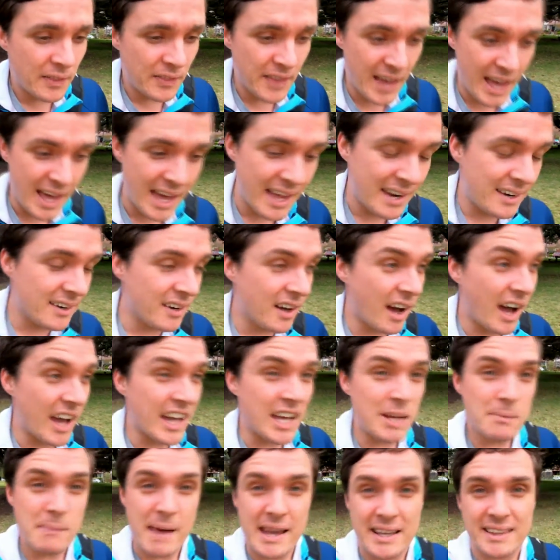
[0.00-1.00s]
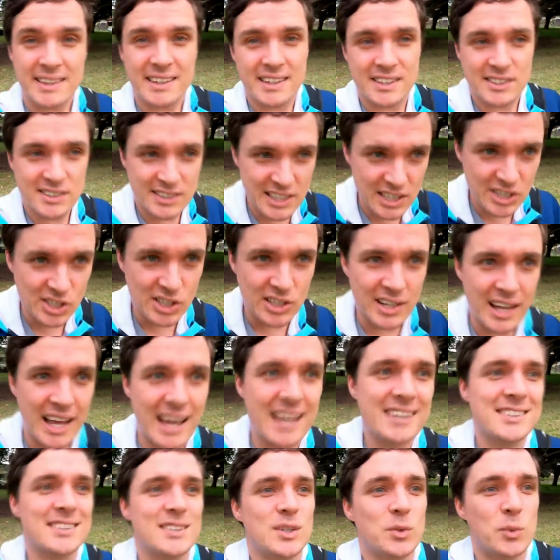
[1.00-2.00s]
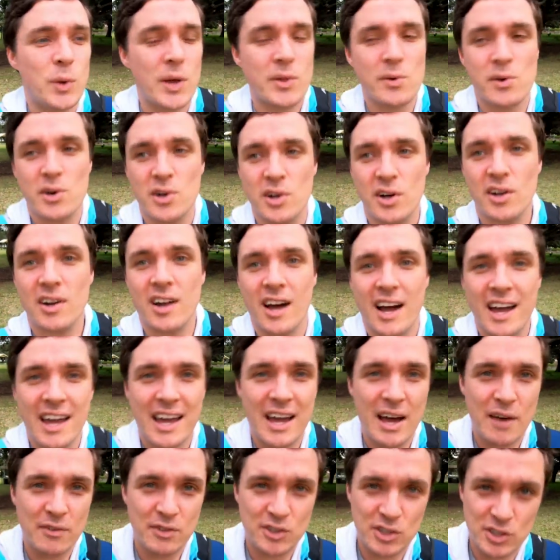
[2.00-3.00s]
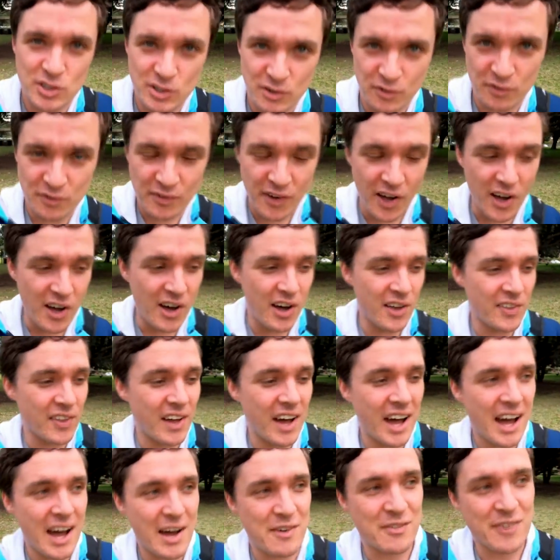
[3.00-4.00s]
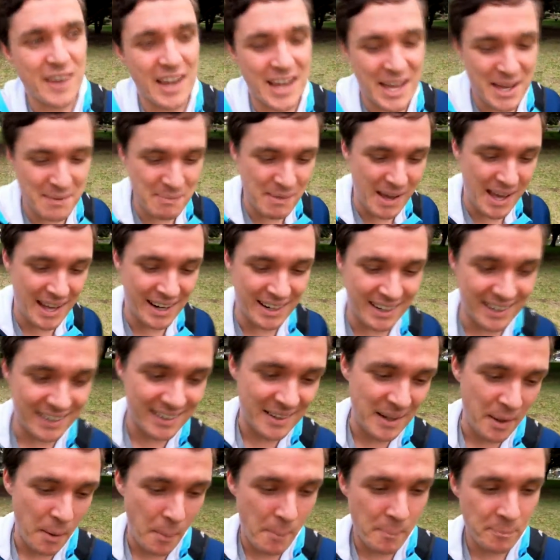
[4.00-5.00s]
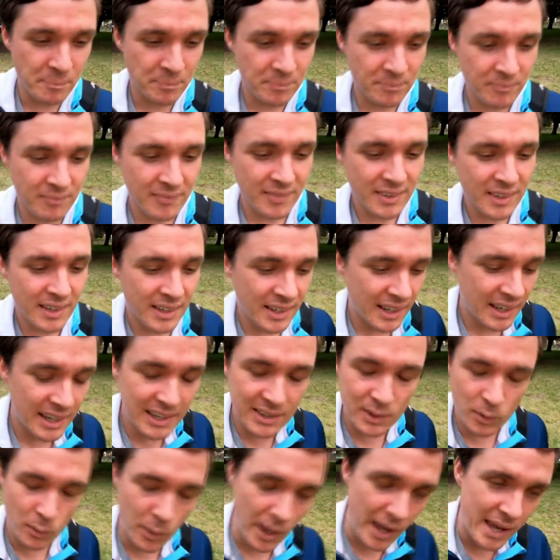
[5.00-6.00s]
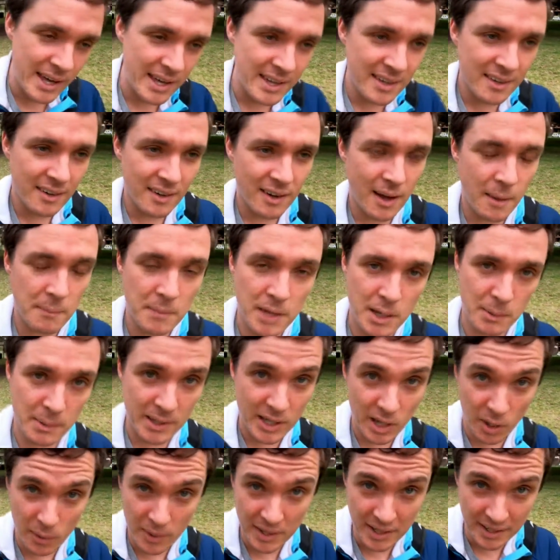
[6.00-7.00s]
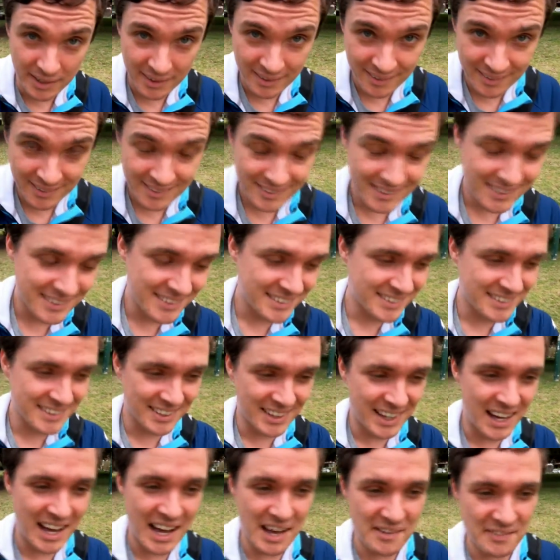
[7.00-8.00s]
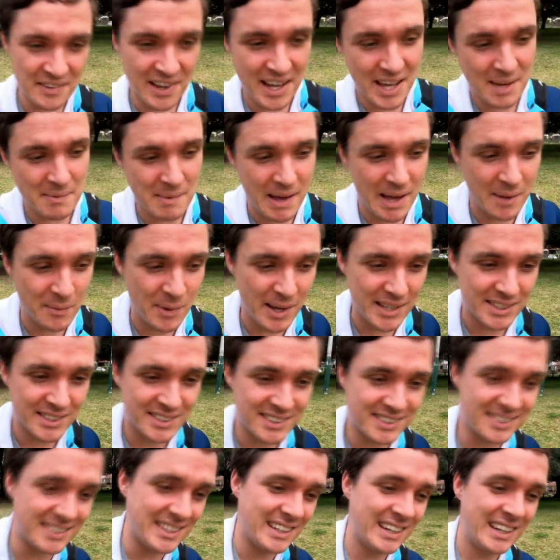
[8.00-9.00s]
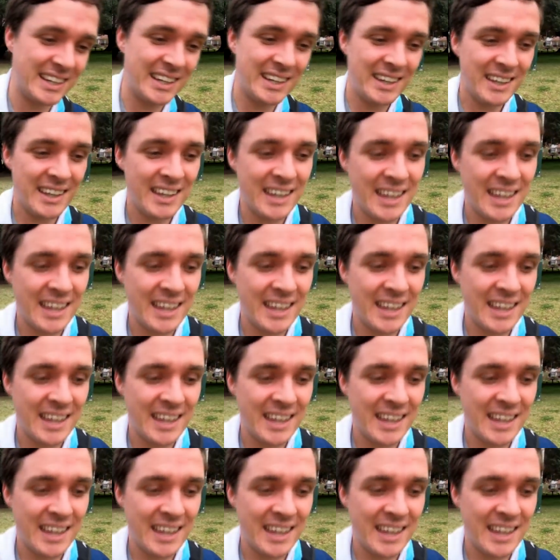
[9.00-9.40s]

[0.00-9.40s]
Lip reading: then I can make the decision as to whether or not I have to defer the Half Ironman. Either way, I'm going to be going to the Half Ironman Western Sydney.